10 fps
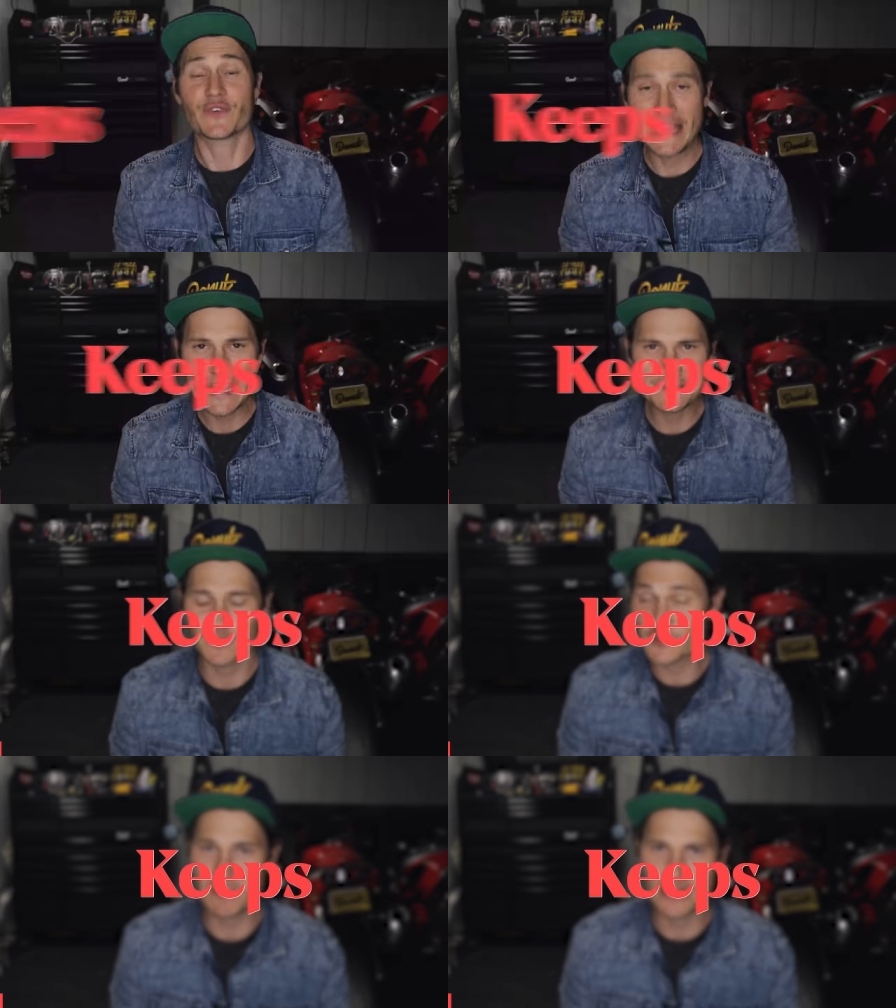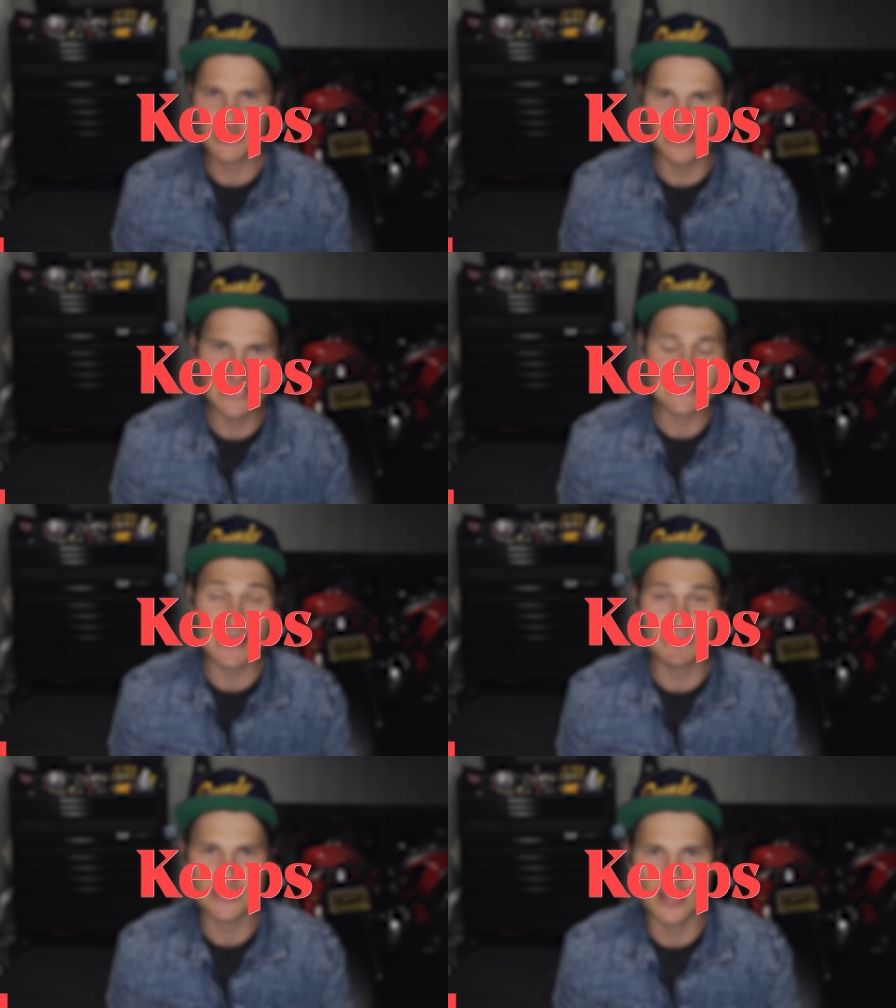for Keeps for sponsoring this
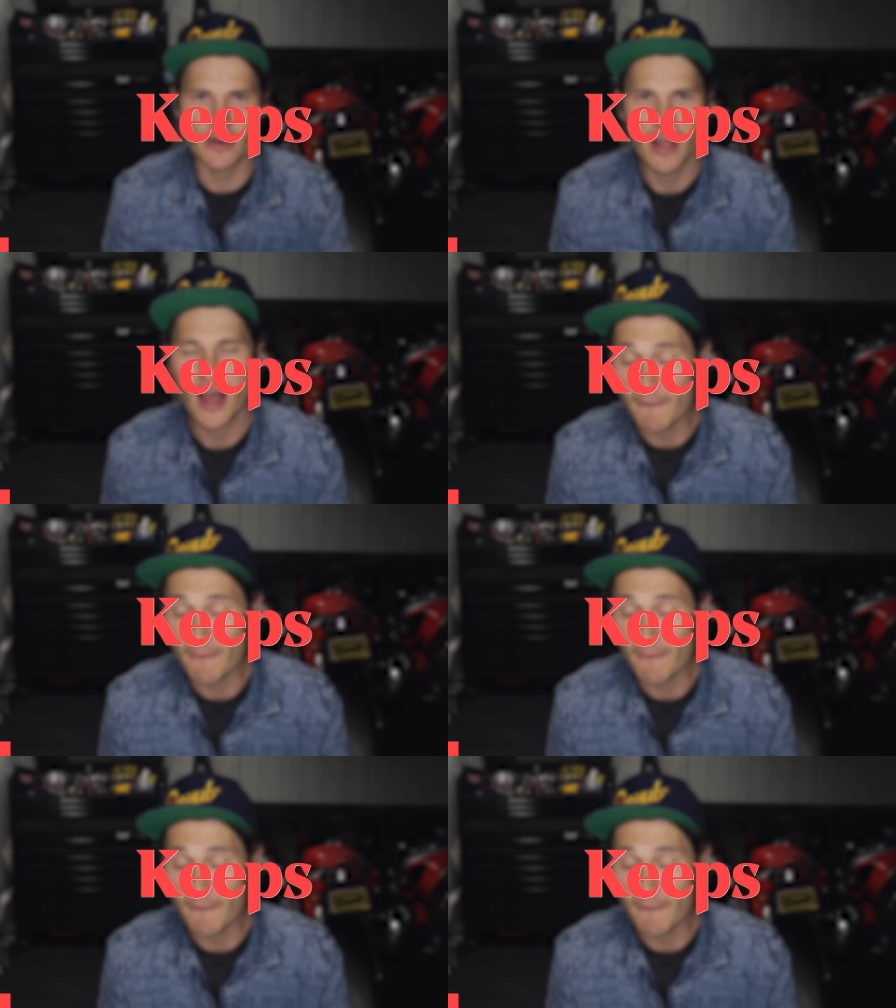episode